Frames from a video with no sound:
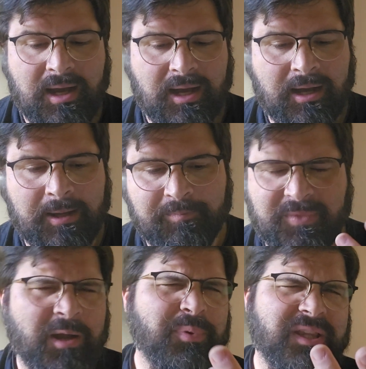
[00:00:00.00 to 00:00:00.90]
A
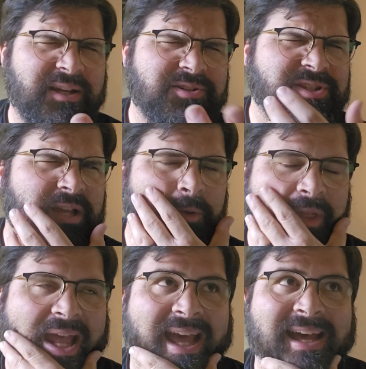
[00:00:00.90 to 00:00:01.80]
couple of years ago,
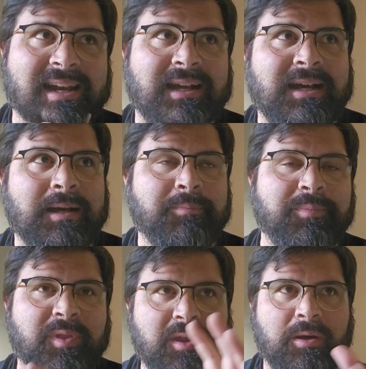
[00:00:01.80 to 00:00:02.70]
they had
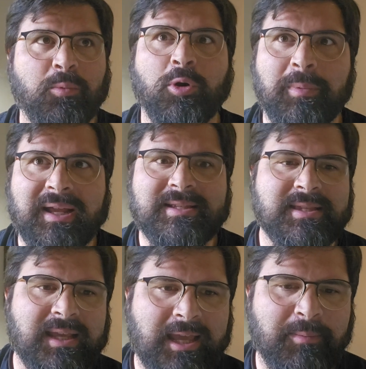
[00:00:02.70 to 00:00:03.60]
the warbands
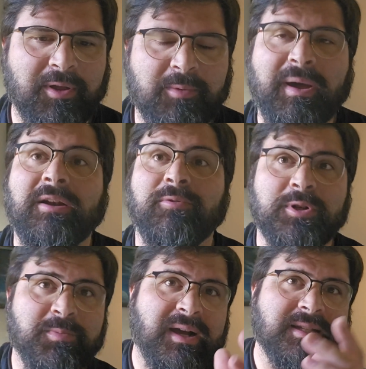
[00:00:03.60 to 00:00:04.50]
that came out, the Battle
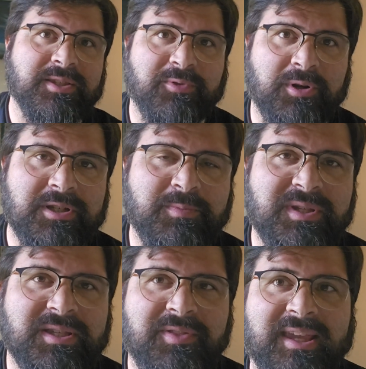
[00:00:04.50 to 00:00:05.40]
Force boxes for
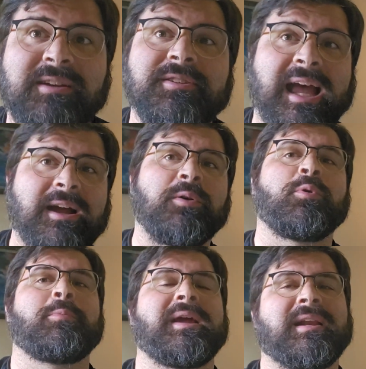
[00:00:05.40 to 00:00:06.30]
Christmas, and the Kildakle
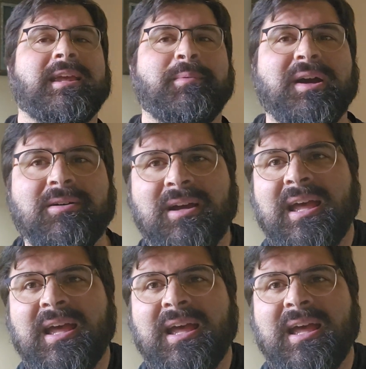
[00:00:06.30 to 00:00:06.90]
warband came out.